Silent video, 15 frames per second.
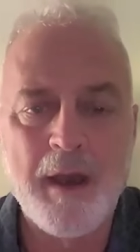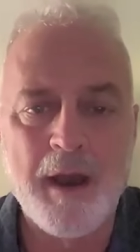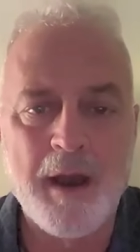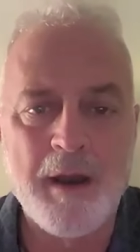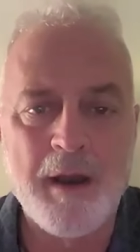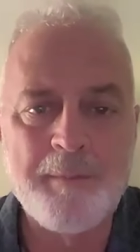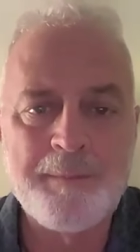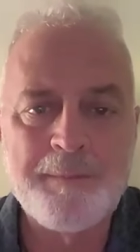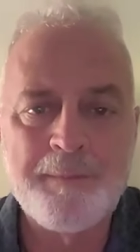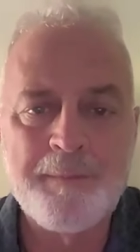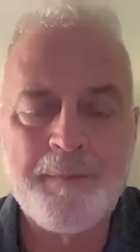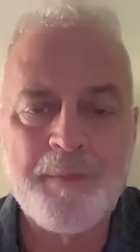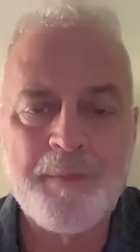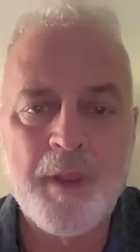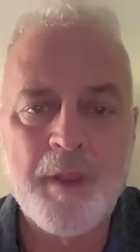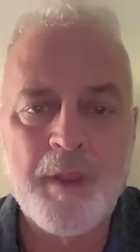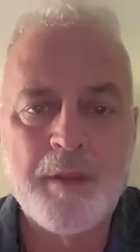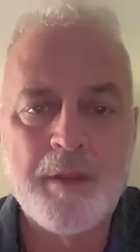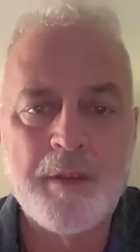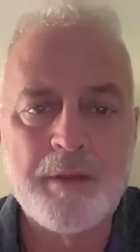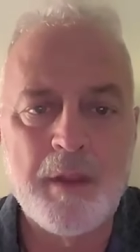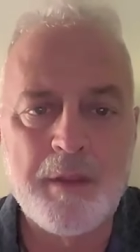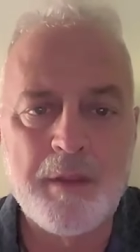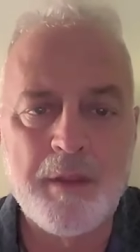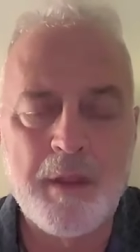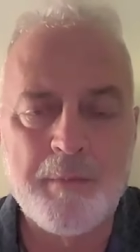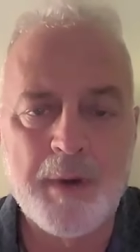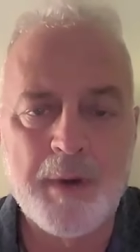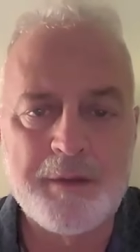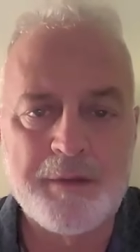Uh,
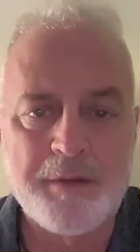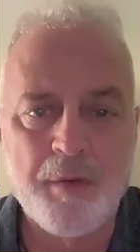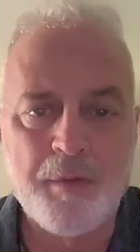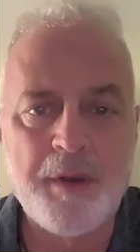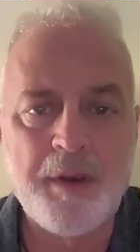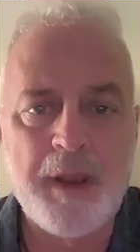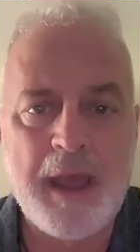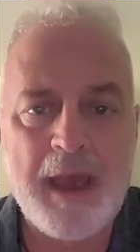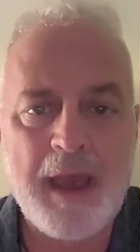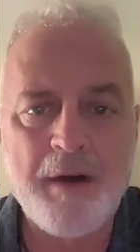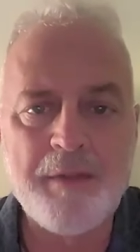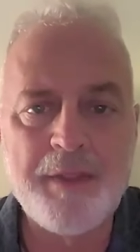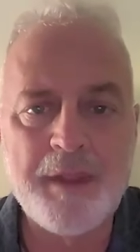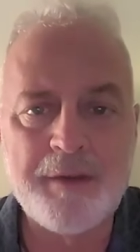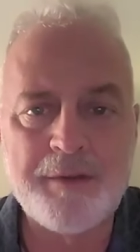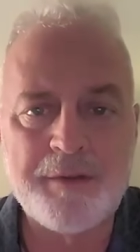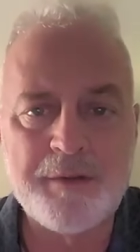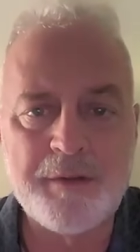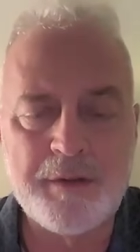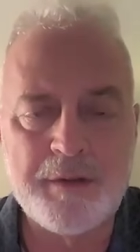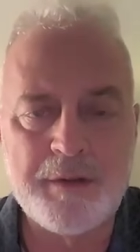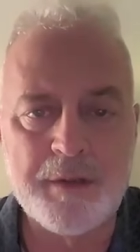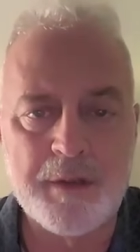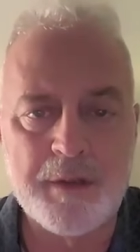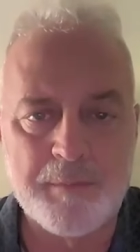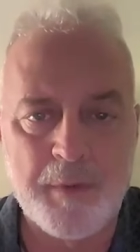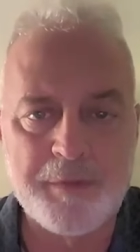but so now this the